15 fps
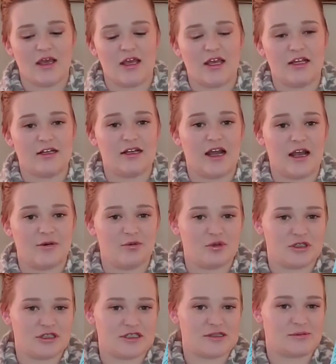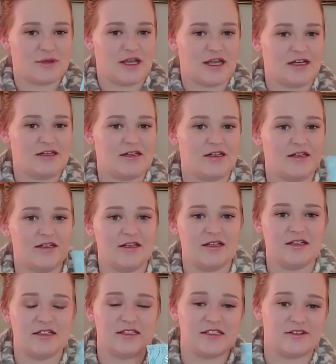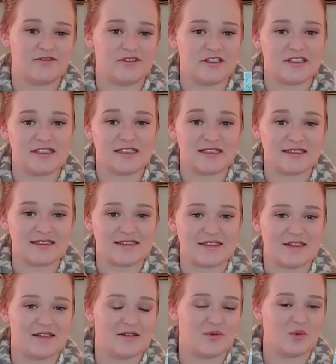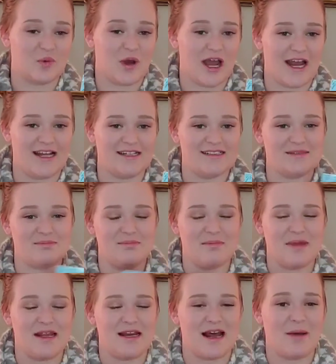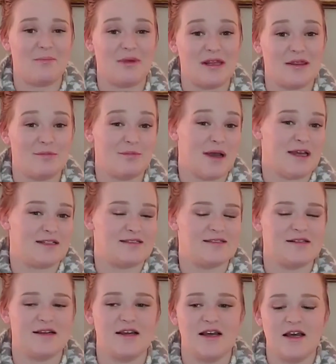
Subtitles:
And I will explain the differences and why it may not be the best.